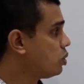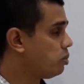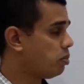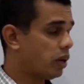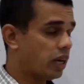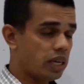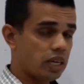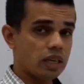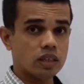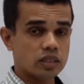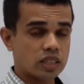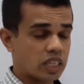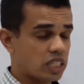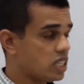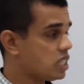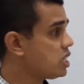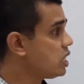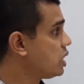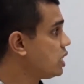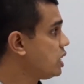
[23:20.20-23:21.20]
my
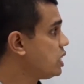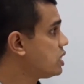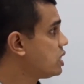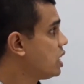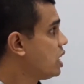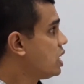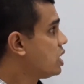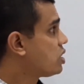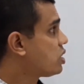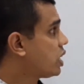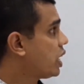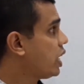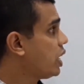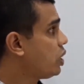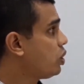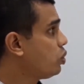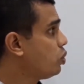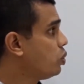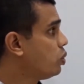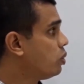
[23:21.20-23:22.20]
suggestion is try
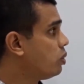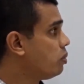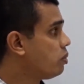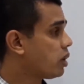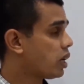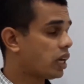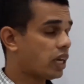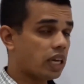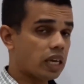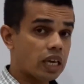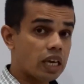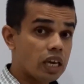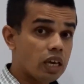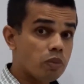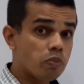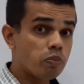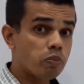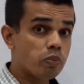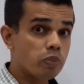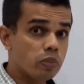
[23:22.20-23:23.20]
to
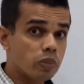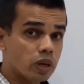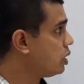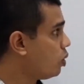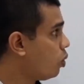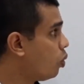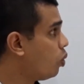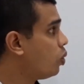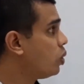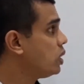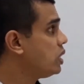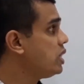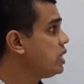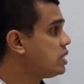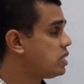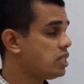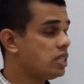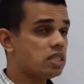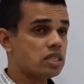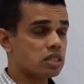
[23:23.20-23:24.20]
keep all these
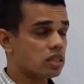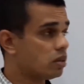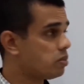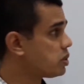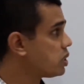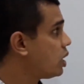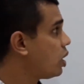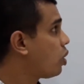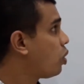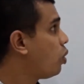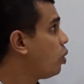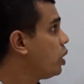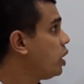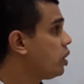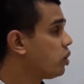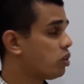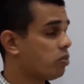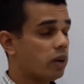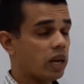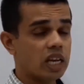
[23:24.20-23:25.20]
systems according
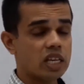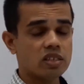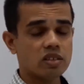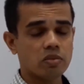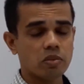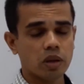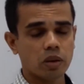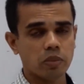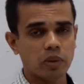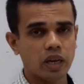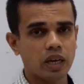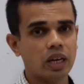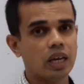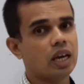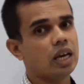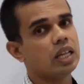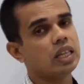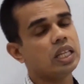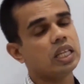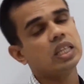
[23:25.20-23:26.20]
to the management
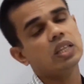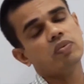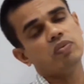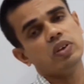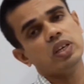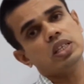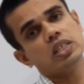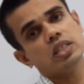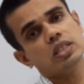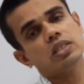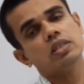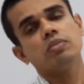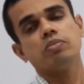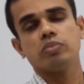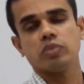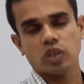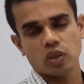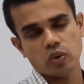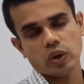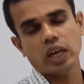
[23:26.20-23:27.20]
pyramid, then the features
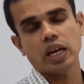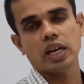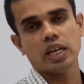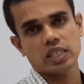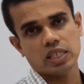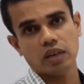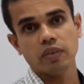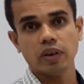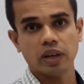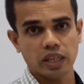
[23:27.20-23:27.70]
you can understand what